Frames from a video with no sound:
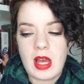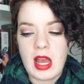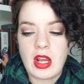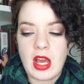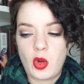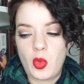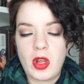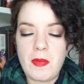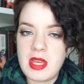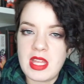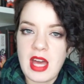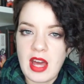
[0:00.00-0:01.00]
I don't want
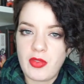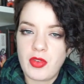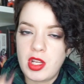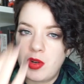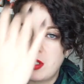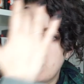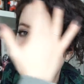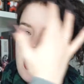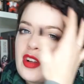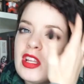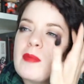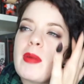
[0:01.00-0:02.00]
to be that for you
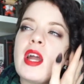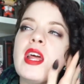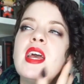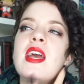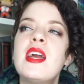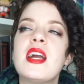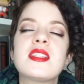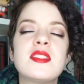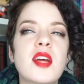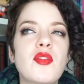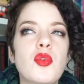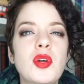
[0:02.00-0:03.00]
necessarily, but it's
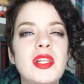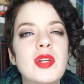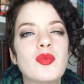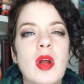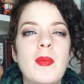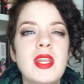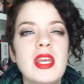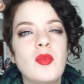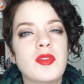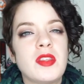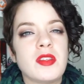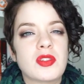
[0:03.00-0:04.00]
never really remedied
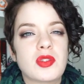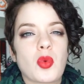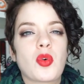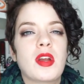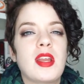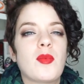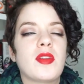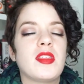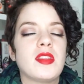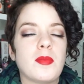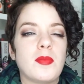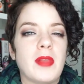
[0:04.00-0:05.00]
within the story and
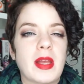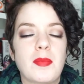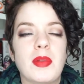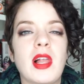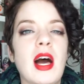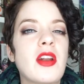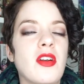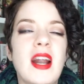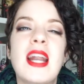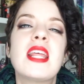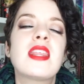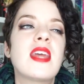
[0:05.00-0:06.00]
within the like plot or
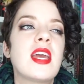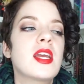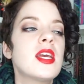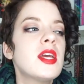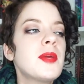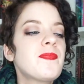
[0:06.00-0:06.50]
anything.